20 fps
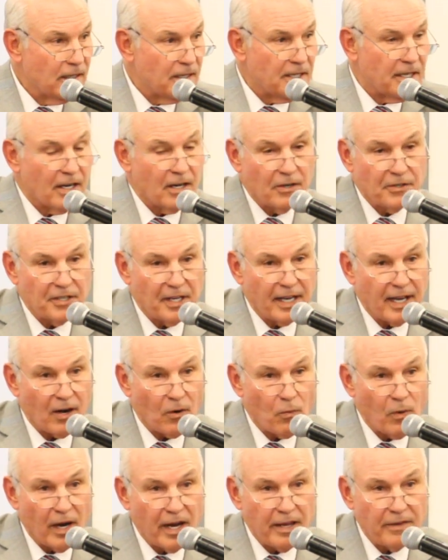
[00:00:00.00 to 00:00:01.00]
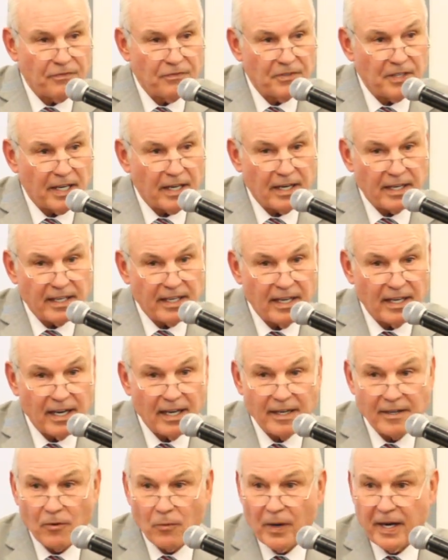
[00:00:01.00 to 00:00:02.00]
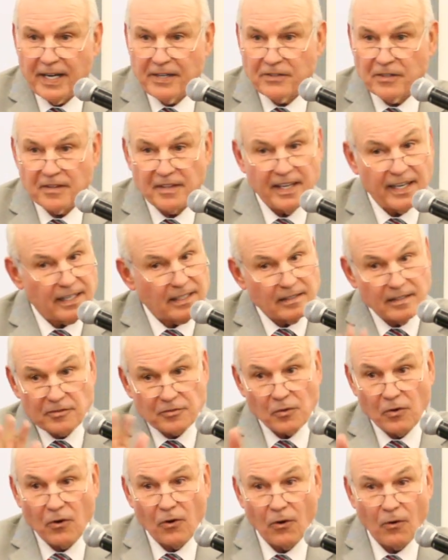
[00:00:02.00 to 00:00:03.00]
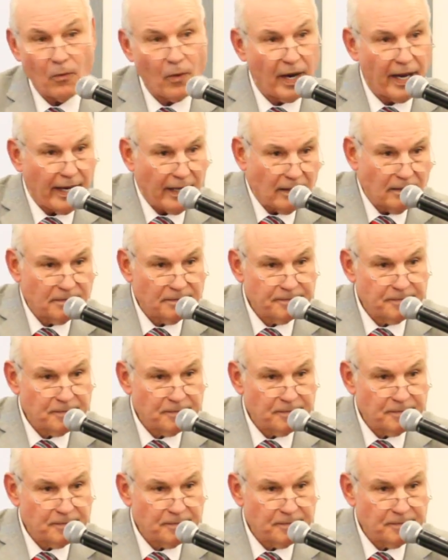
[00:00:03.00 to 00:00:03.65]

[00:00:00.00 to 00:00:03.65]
You got a wife, you got a kid on the way, and you're thinking this will go away.